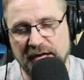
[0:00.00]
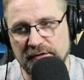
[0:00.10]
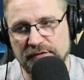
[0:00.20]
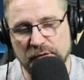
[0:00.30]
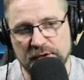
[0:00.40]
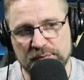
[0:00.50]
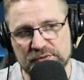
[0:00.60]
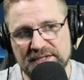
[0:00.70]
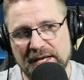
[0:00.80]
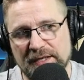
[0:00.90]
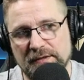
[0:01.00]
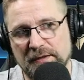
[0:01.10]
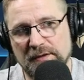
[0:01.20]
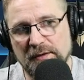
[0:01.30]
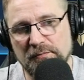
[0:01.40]
40%
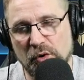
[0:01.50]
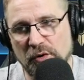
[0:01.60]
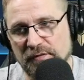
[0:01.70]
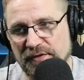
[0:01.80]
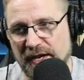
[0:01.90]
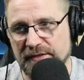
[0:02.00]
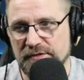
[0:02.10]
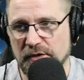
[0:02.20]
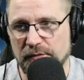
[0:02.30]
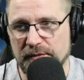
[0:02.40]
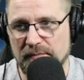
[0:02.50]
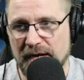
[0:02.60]
more of that. So in my